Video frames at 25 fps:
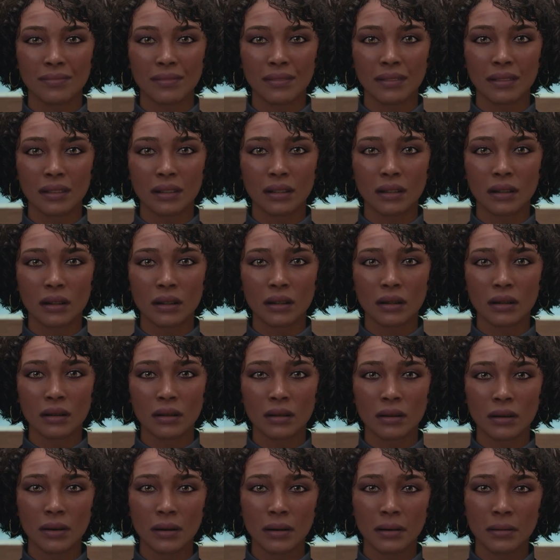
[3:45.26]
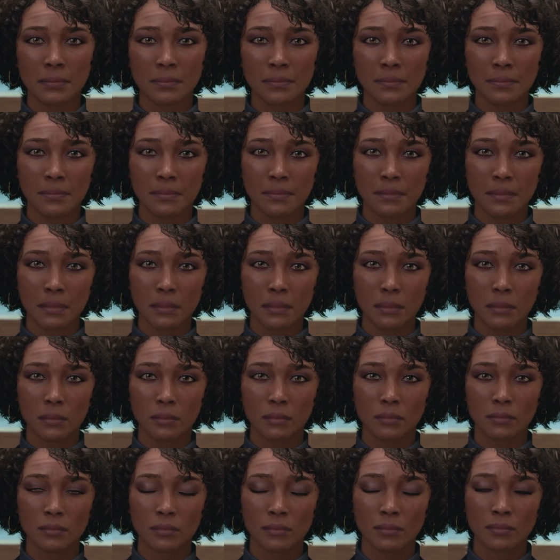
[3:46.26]

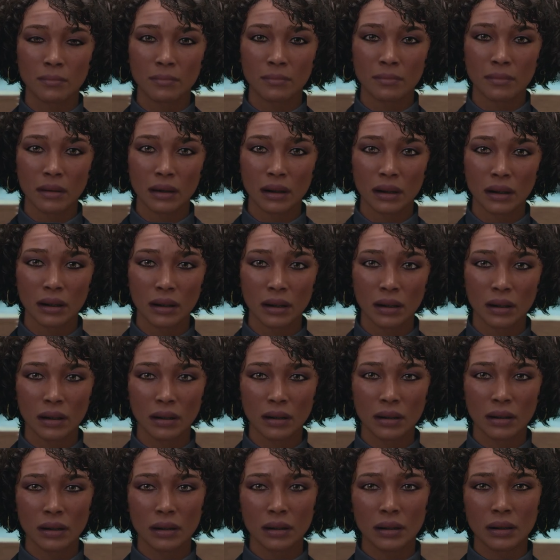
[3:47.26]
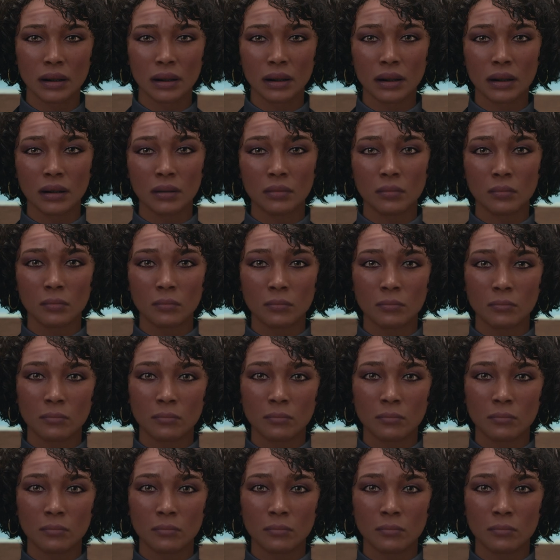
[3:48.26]
Nothing is said.